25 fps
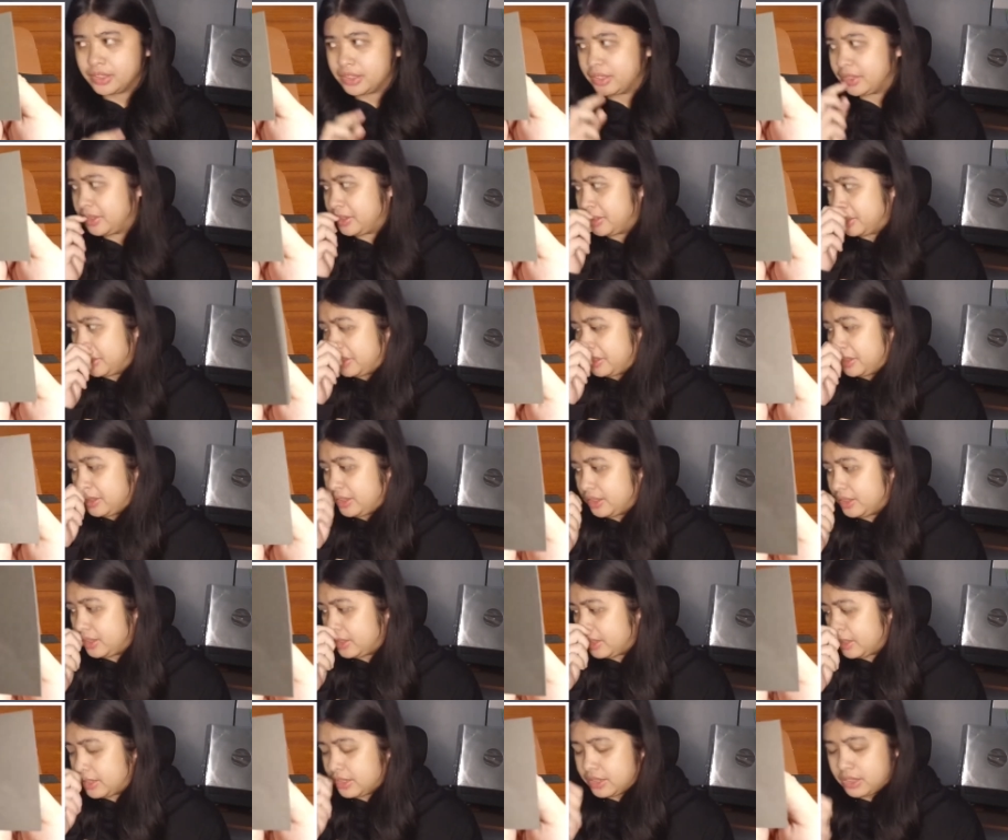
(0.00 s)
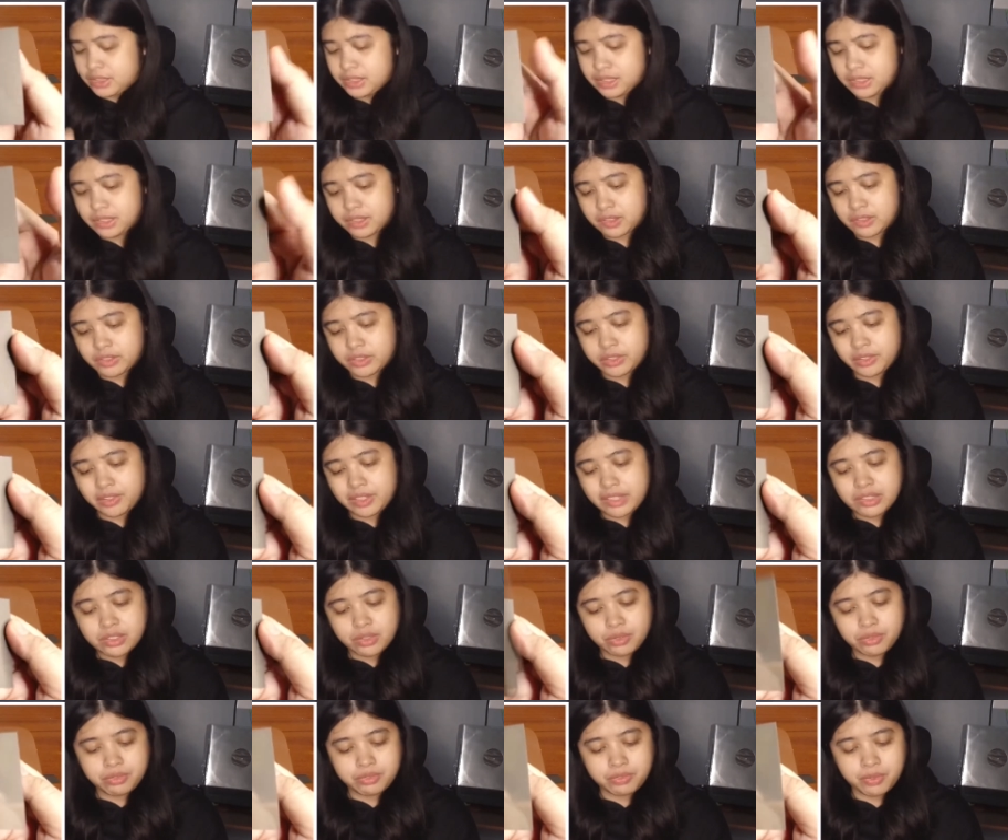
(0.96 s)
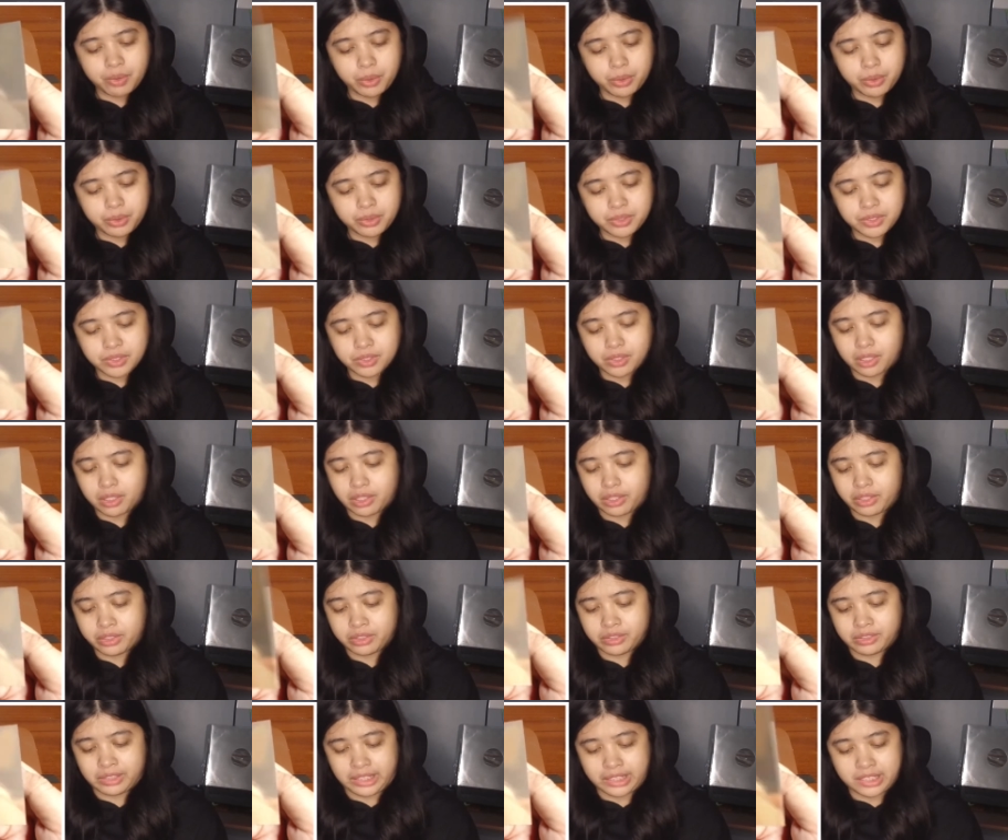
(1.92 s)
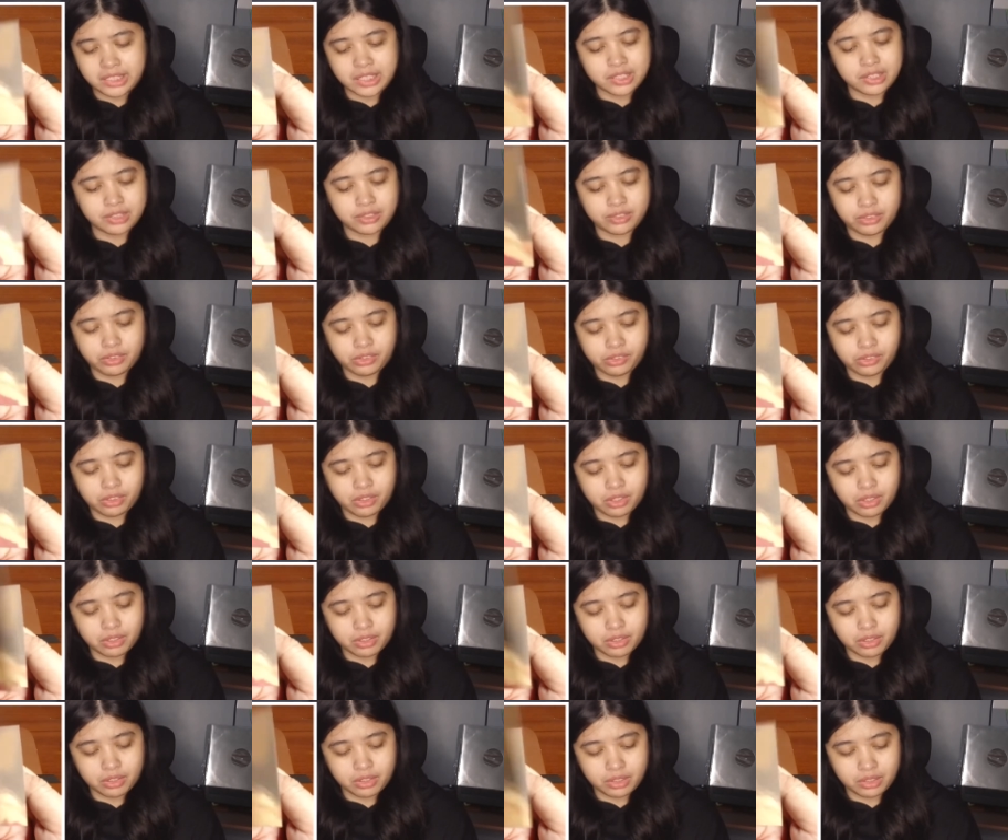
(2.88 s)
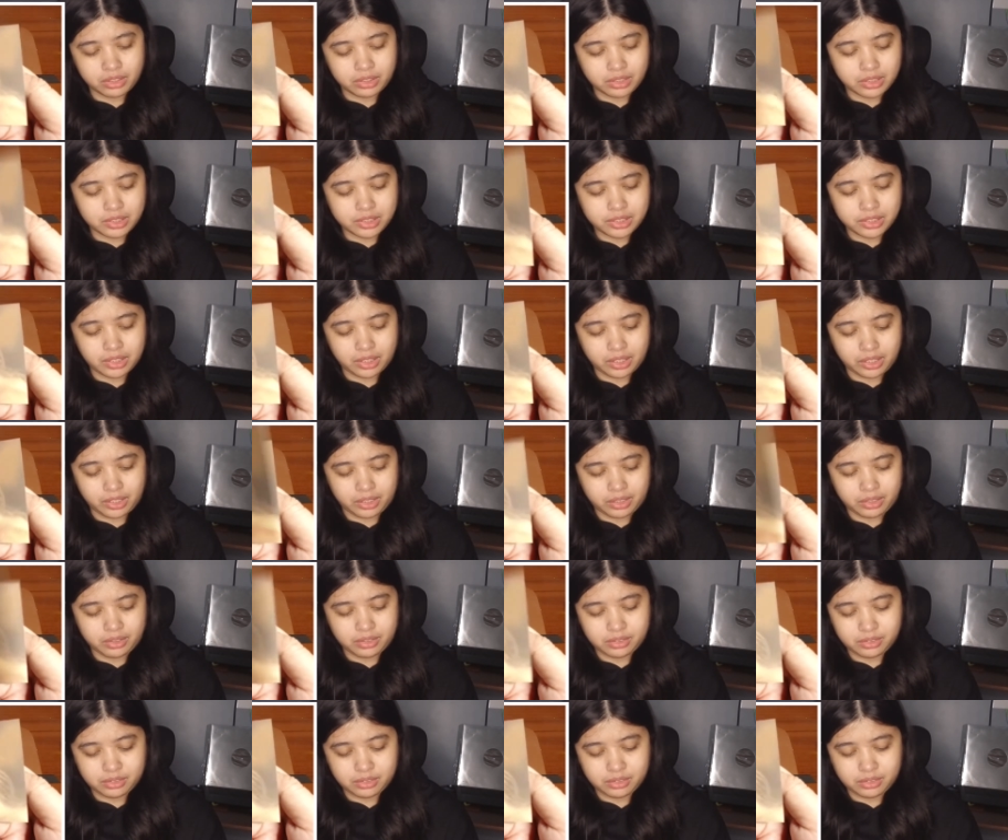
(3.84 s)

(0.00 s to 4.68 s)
not sure. It's a series of photos that are connected to each other, and it's like